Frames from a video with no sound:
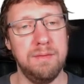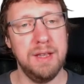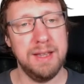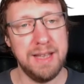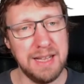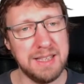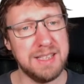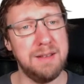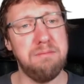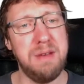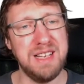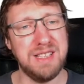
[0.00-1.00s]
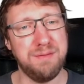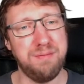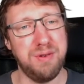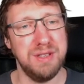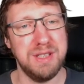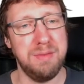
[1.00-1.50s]
That's the best
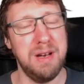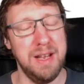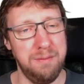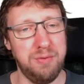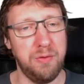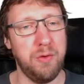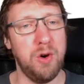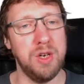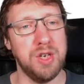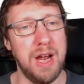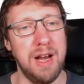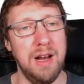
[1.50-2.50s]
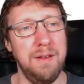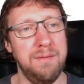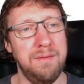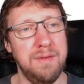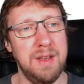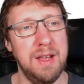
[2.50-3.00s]
possible input for a channel.
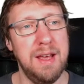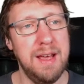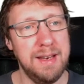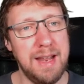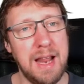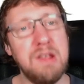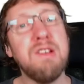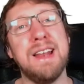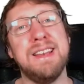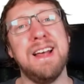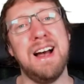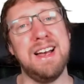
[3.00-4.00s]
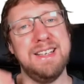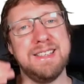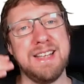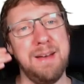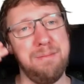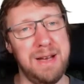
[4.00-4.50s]
Then you get the highest
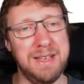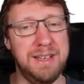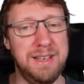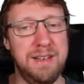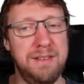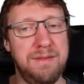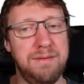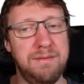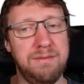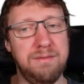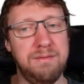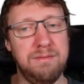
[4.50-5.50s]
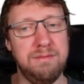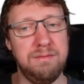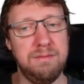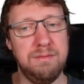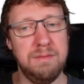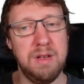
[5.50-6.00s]
capacity.
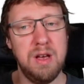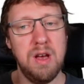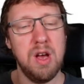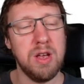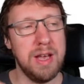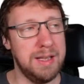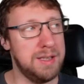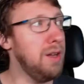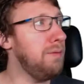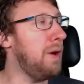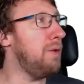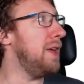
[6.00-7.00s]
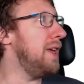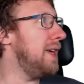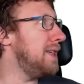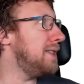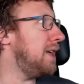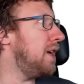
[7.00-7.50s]
It's not very
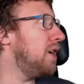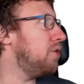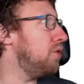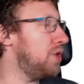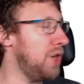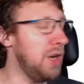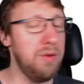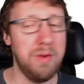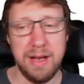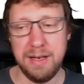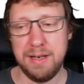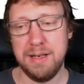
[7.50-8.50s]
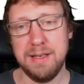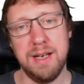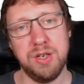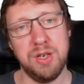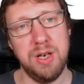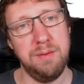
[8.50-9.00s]
easy to generate
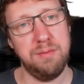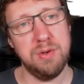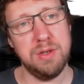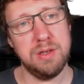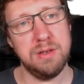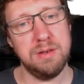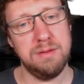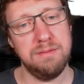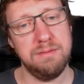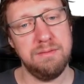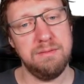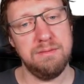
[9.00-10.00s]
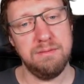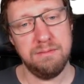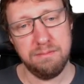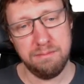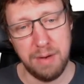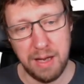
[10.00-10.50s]
such an input,
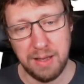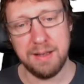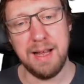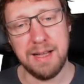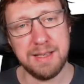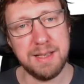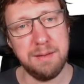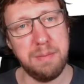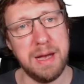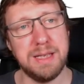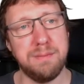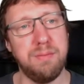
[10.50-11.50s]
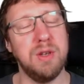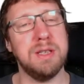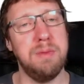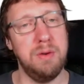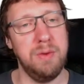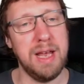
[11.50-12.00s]
but that's the best
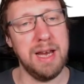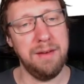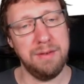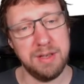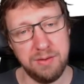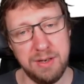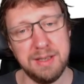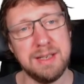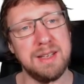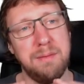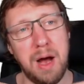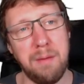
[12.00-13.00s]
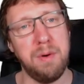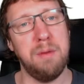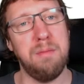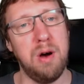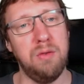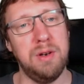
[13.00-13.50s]
possible we can have. So this is the upper
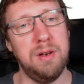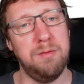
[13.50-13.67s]
bound.